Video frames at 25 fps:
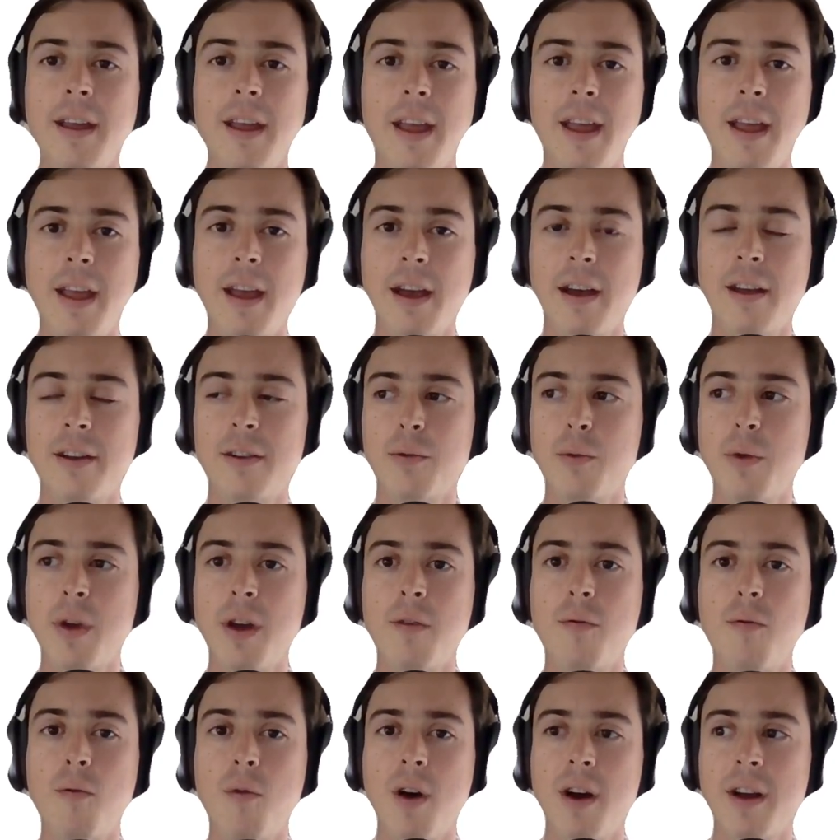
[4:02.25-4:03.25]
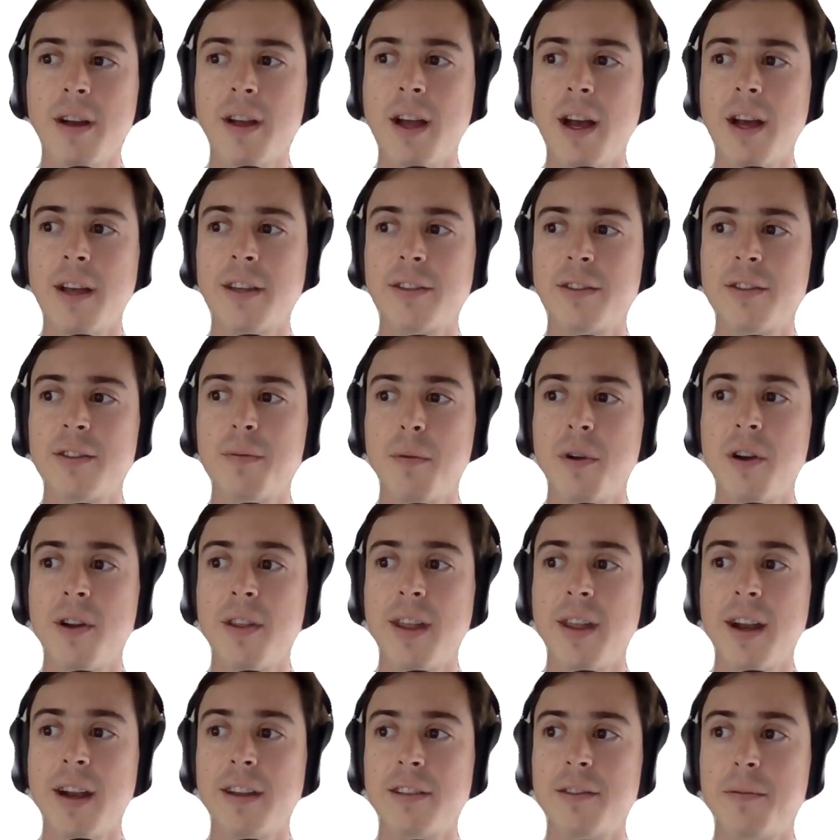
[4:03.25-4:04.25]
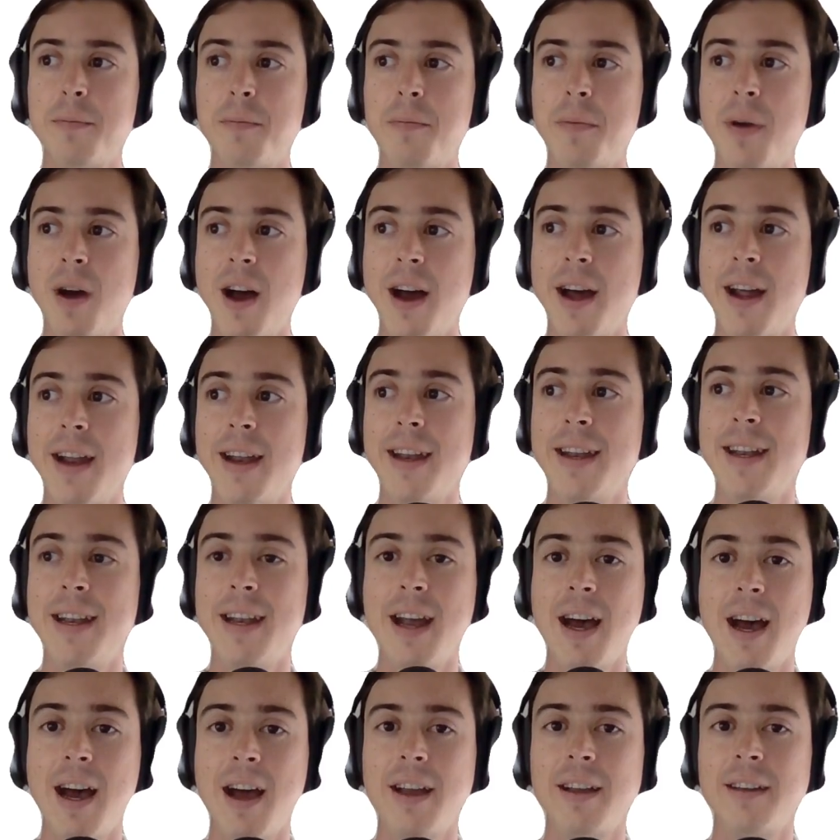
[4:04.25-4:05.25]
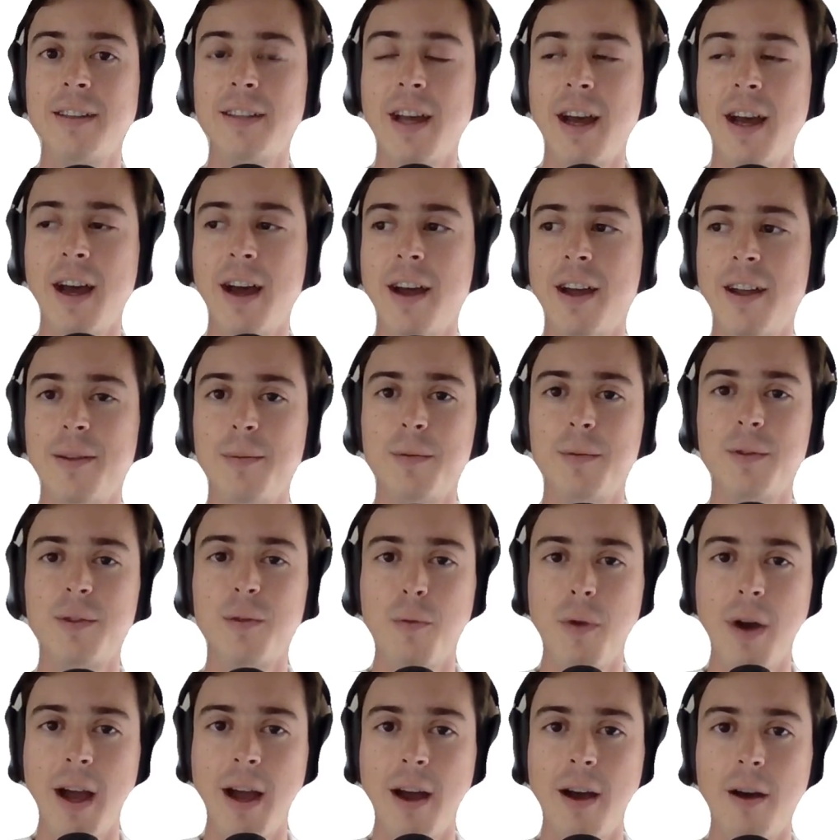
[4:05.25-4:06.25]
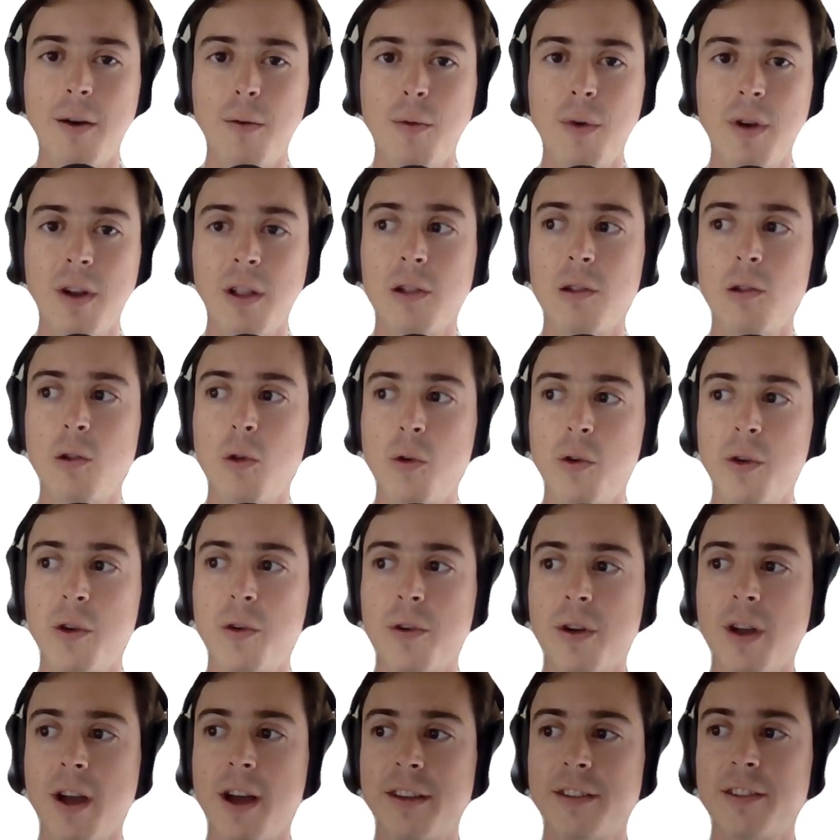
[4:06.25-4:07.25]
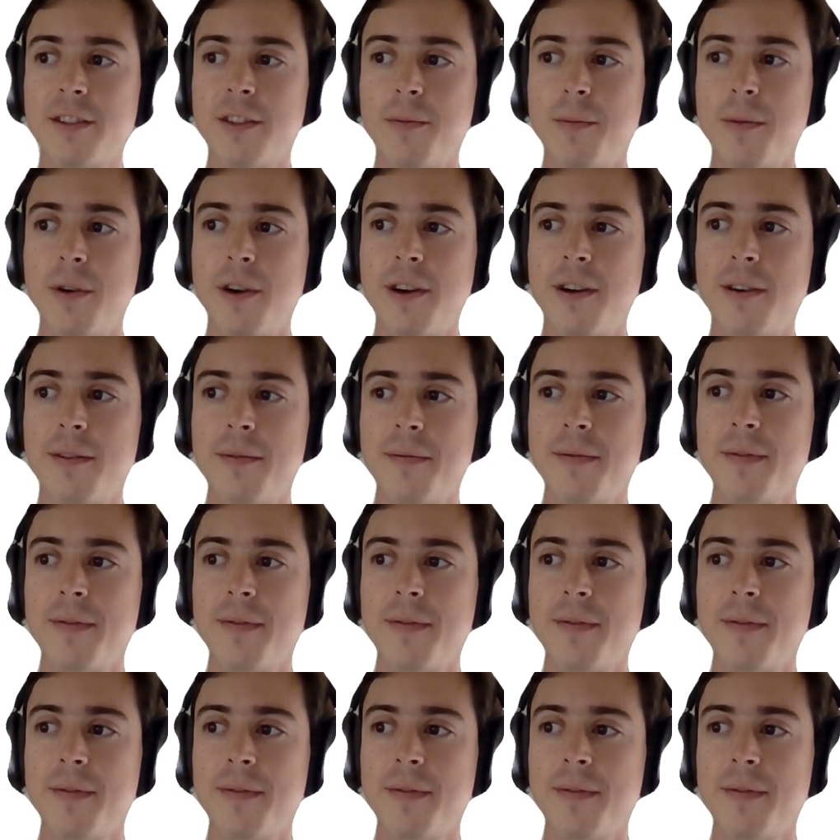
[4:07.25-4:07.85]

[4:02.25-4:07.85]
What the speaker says: And we have 1 customer that has bought 9 times. Wow, what a loyal customer.